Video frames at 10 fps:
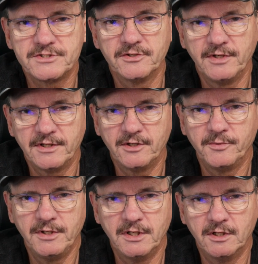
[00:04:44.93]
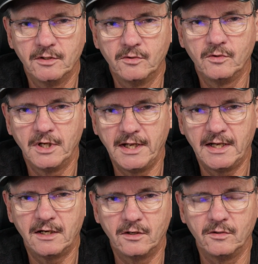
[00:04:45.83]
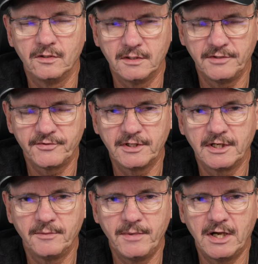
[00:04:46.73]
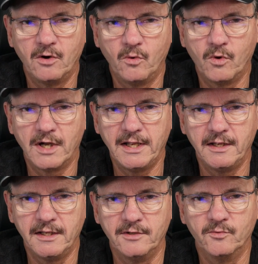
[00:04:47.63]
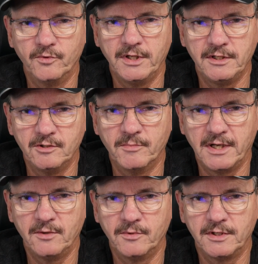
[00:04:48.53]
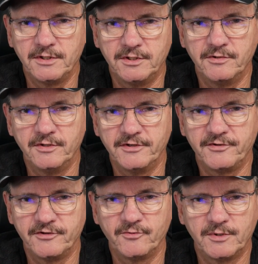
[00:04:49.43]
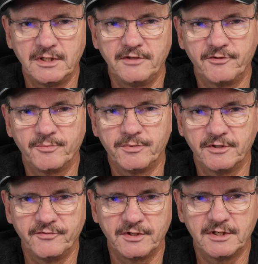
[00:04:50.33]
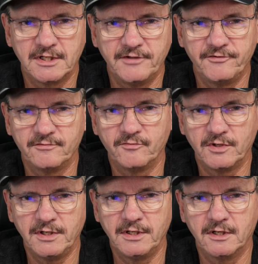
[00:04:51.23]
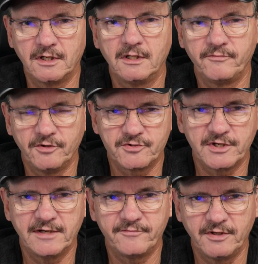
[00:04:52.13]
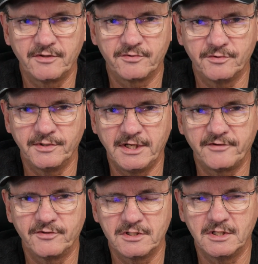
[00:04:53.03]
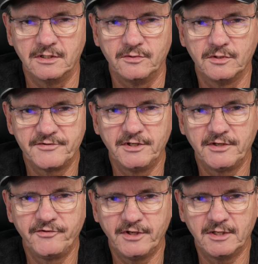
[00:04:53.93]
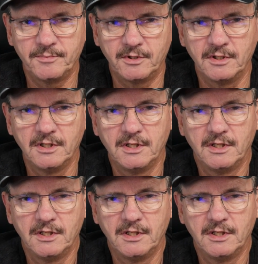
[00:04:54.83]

So now that we know how, let's talk about why and when you might want to do this, as well as the pros and cons of running all of your traffic through an exit node. As an example,